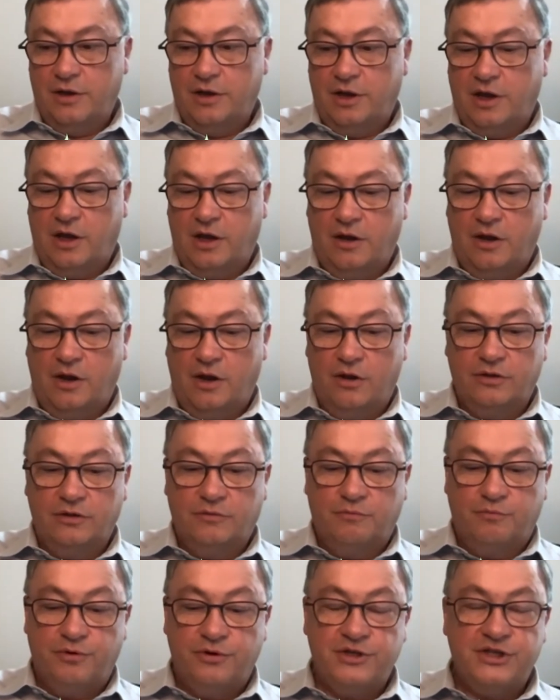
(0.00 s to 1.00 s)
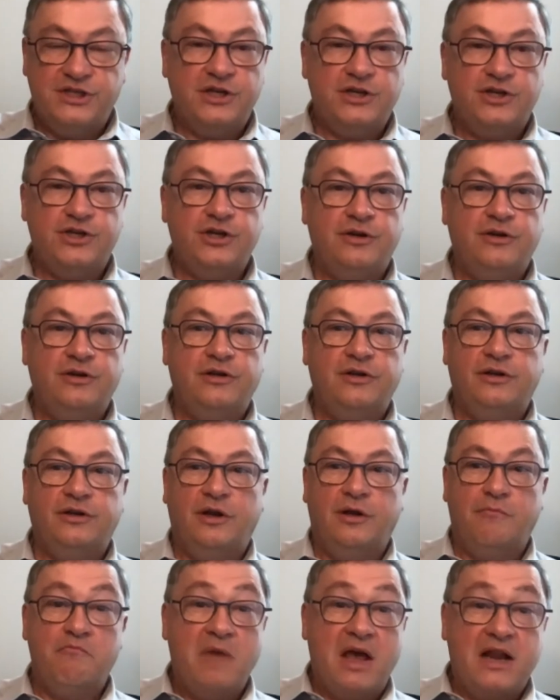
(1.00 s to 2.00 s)
uh, precision
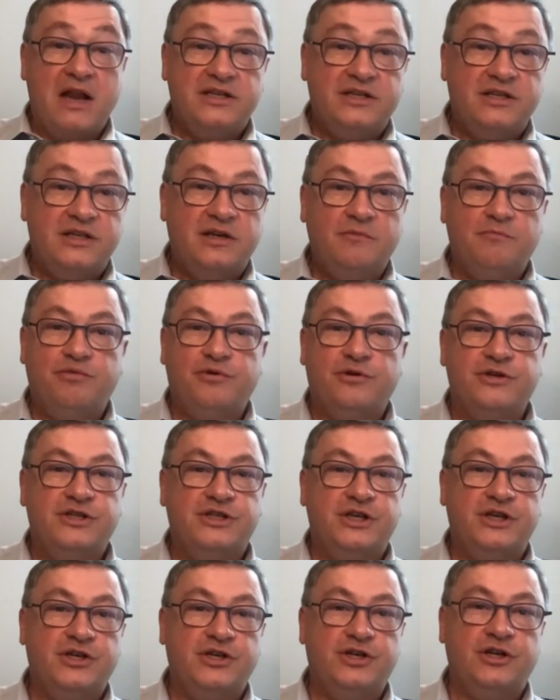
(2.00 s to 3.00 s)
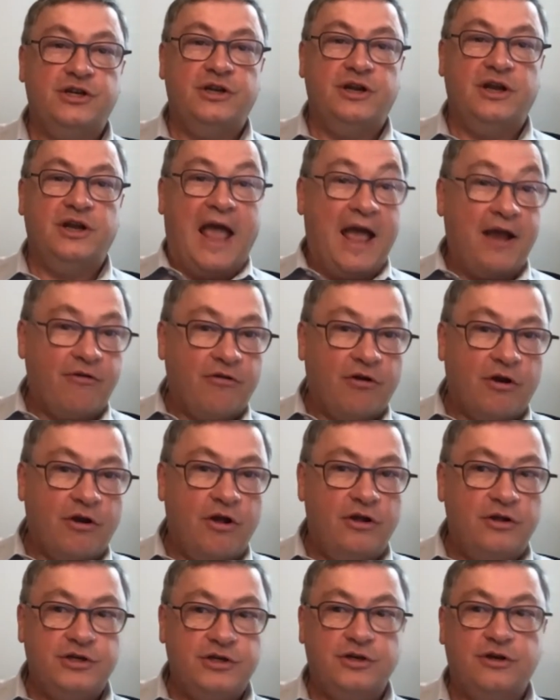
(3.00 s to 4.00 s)
medicine, precision
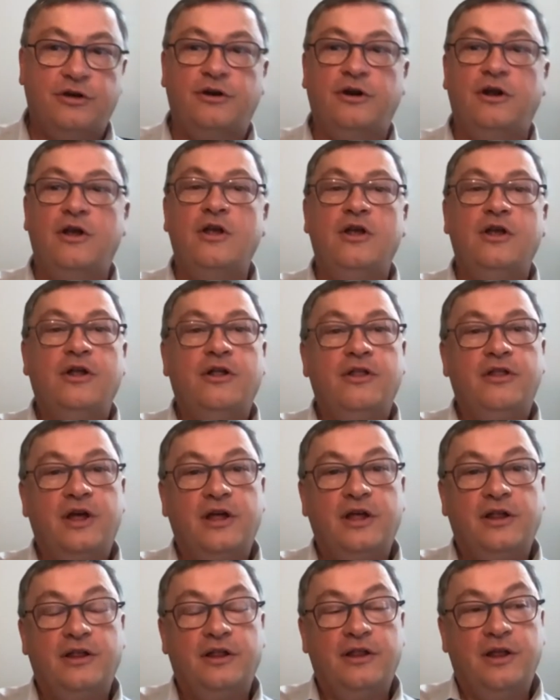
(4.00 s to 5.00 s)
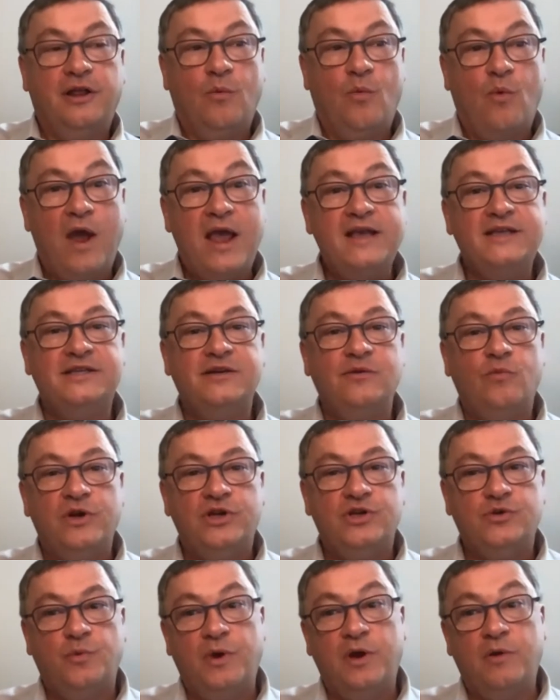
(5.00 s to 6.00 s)
agriculture, the, the ways in
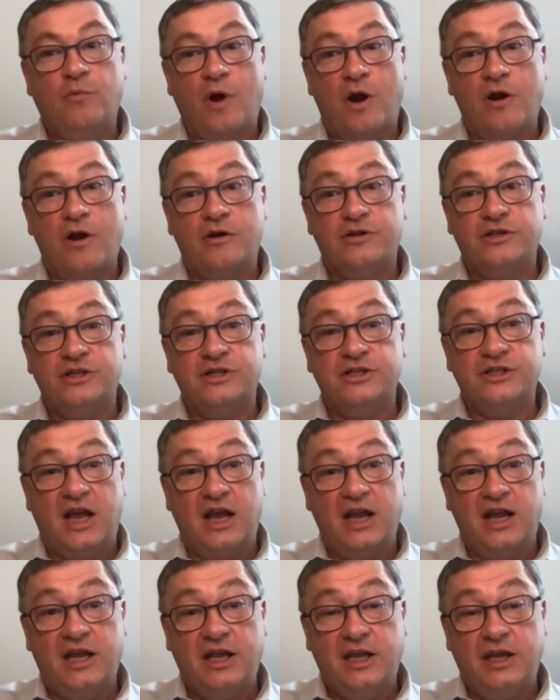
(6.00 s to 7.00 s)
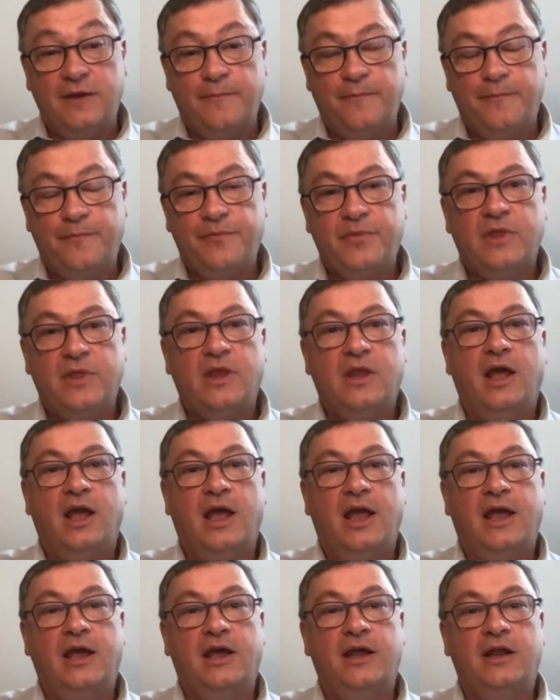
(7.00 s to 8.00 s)
which we run our society.
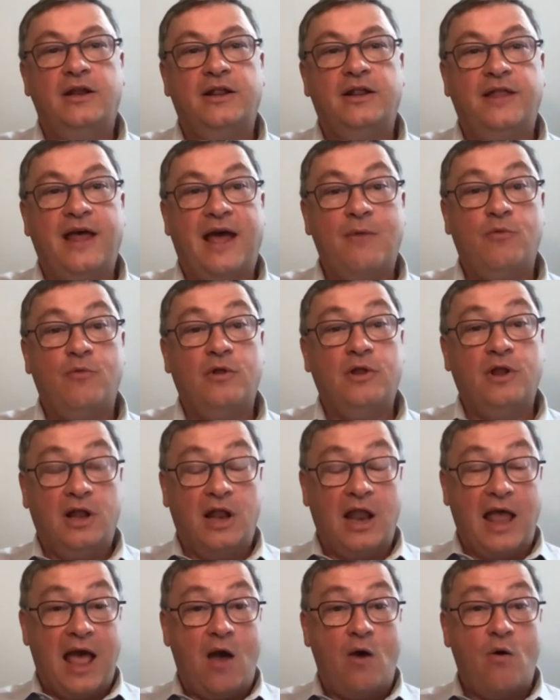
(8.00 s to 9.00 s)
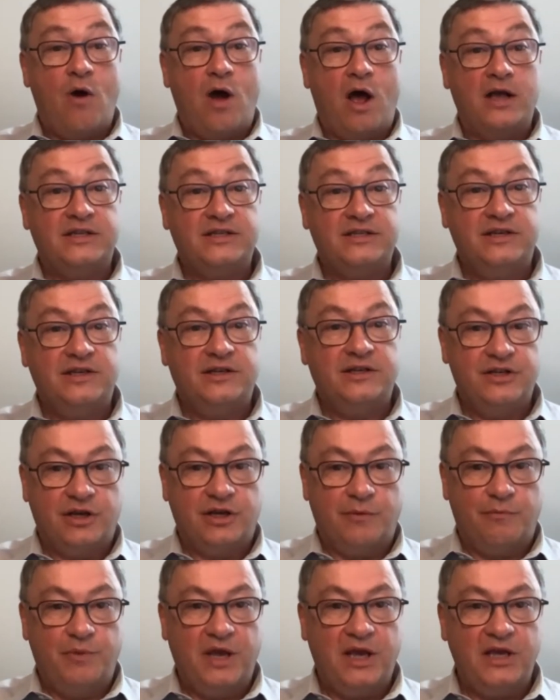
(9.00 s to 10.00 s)
And that will allow us to
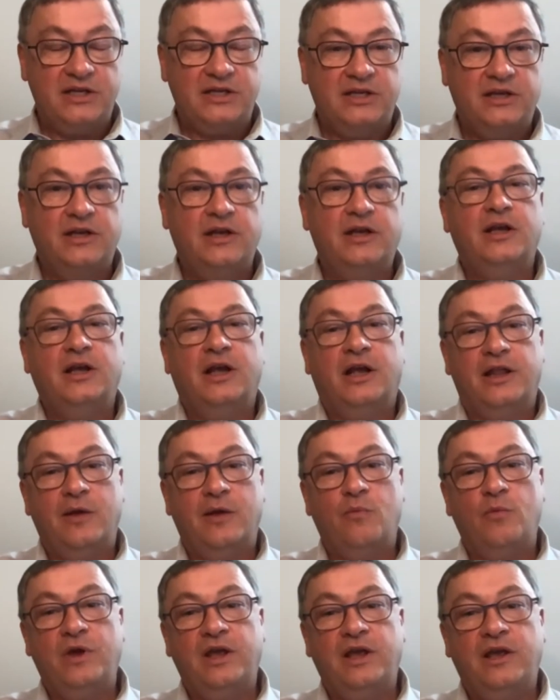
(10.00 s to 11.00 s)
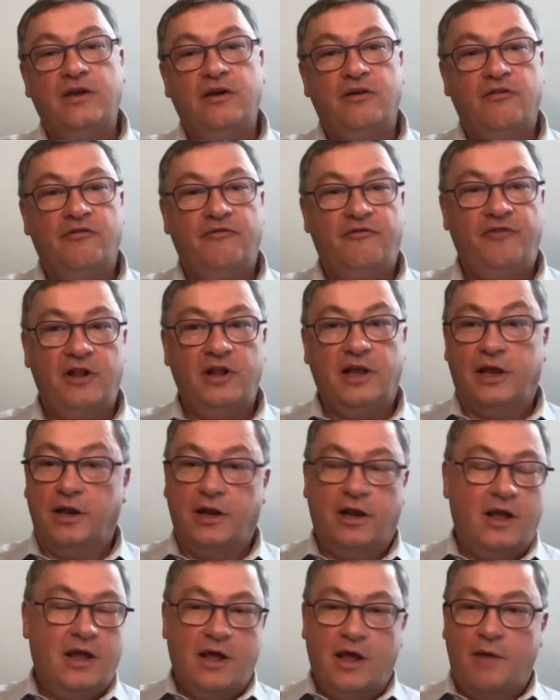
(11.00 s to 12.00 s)
compete. And then we fill in.
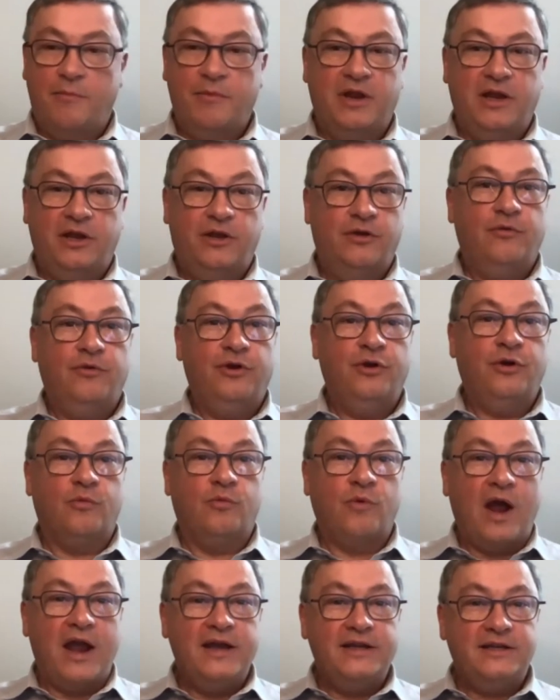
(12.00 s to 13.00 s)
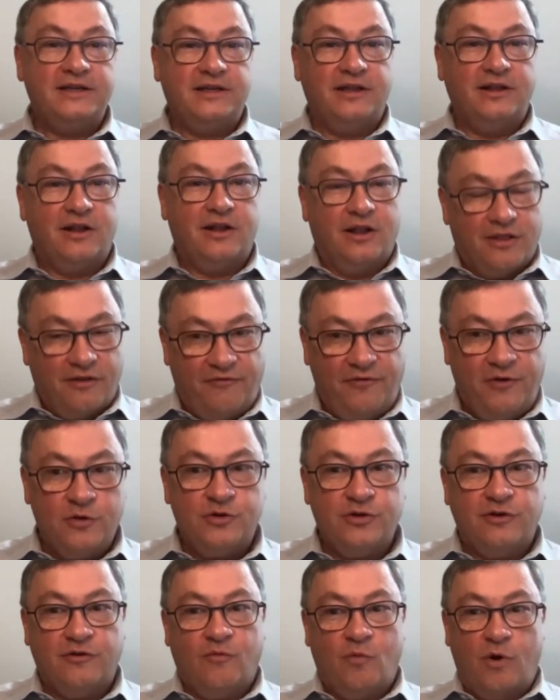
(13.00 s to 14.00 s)
I mean, you, you're right. The
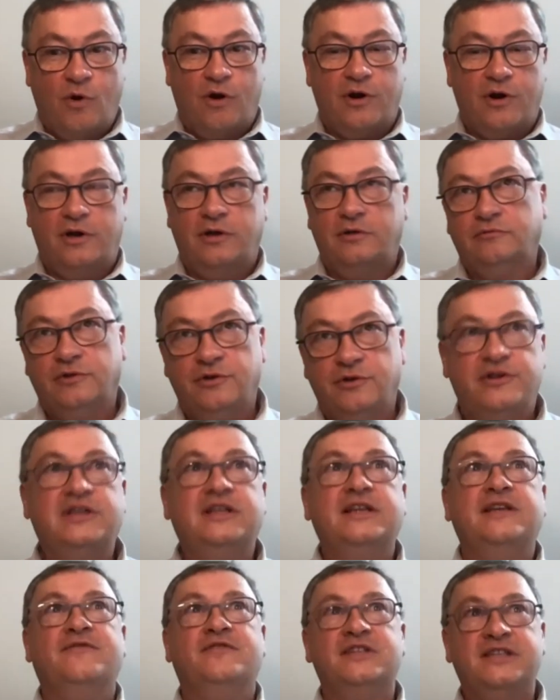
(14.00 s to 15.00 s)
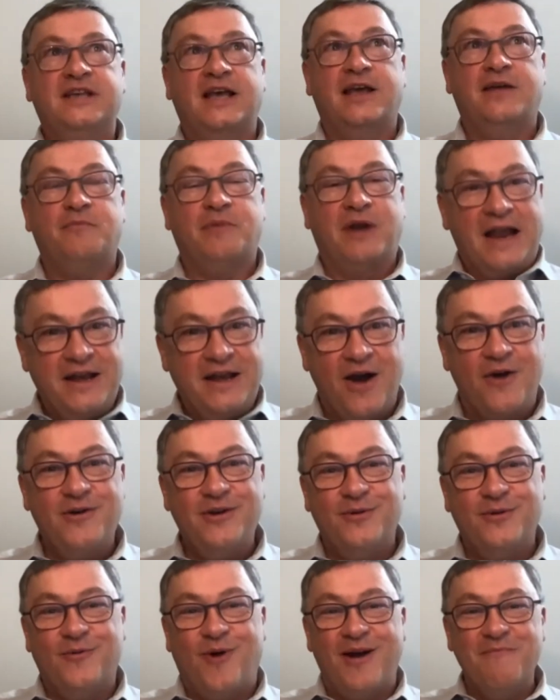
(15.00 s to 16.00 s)
future of work, you didn't even say it, but I know
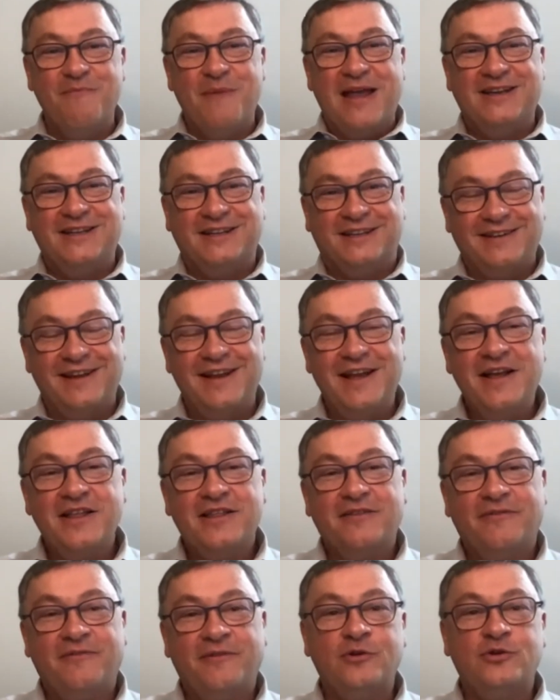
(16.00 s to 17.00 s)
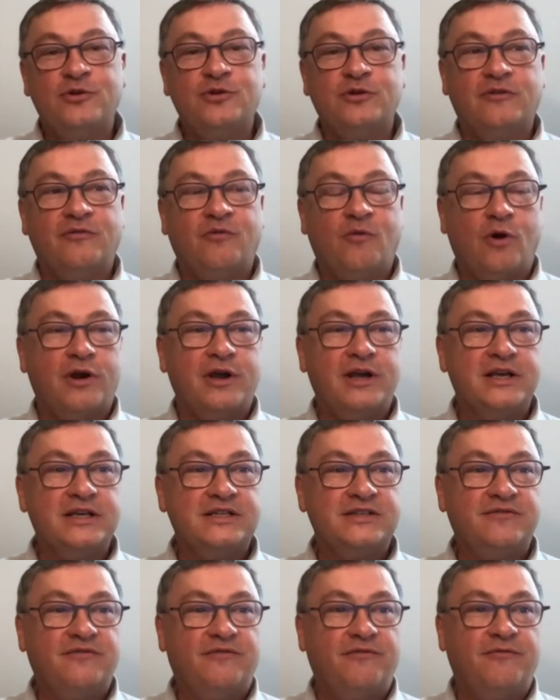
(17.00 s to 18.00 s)
you want, meant it. The future of work
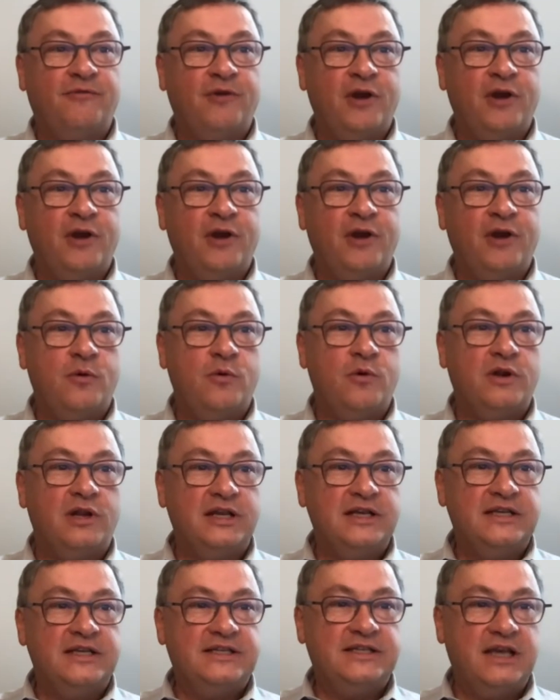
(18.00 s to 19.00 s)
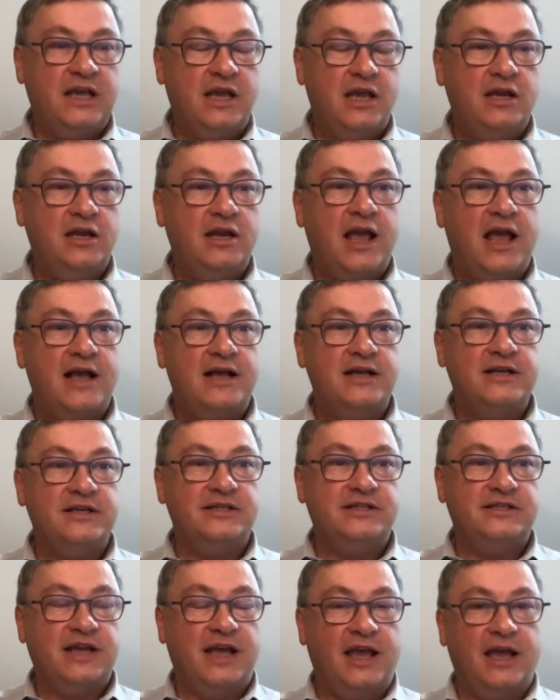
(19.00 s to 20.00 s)
is frequently seen
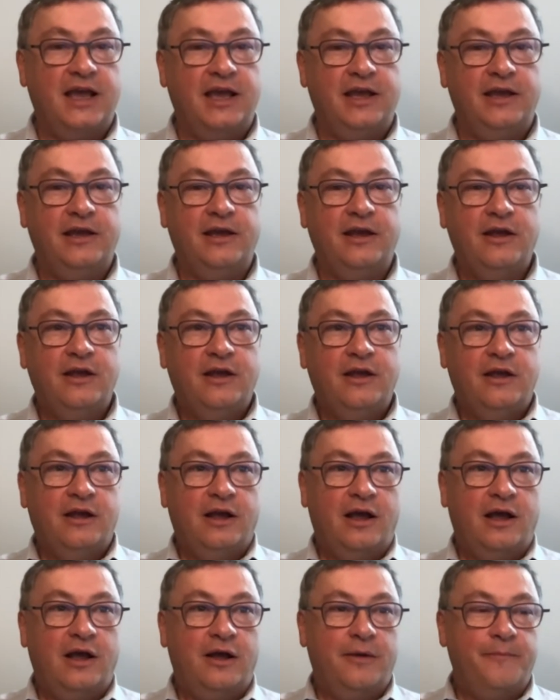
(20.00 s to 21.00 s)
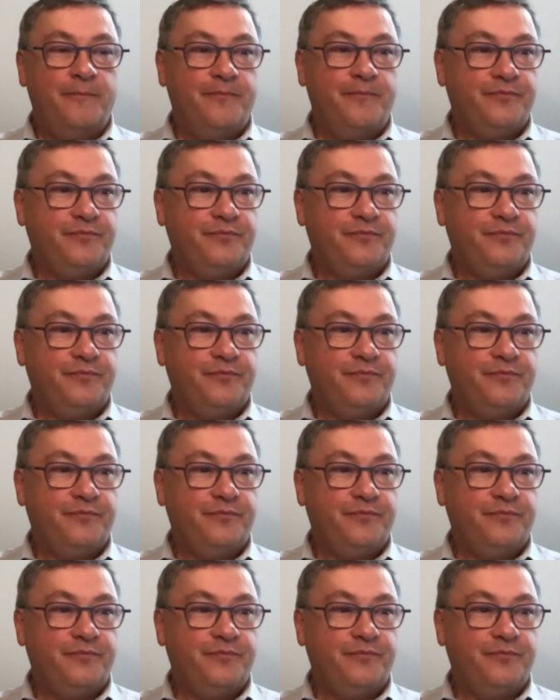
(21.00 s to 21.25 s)
as a, um,